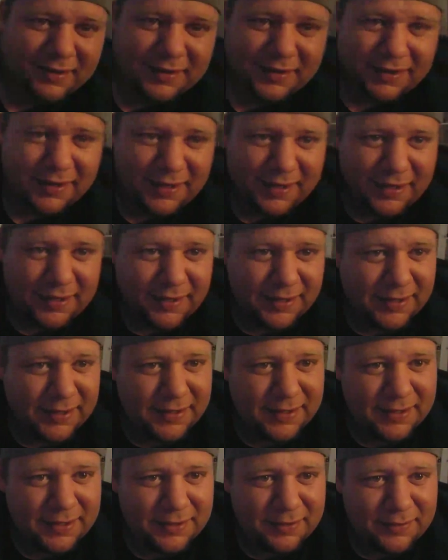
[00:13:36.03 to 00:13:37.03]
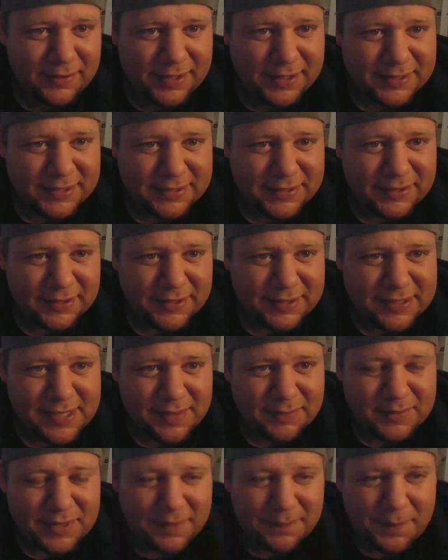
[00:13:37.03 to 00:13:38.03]
When I started
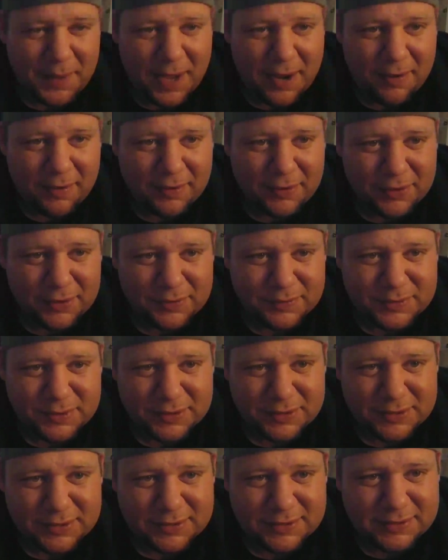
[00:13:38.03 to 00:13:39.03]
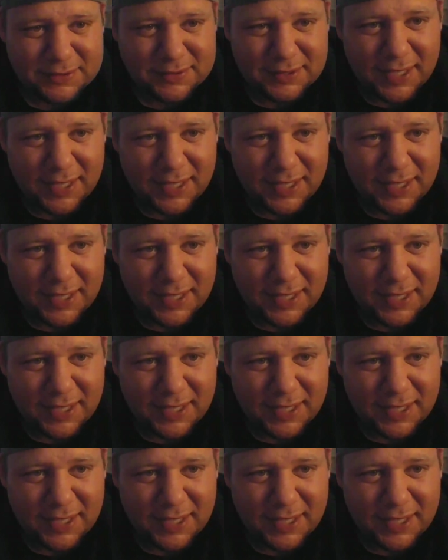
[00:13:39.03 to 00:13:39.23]
attempting power loops or,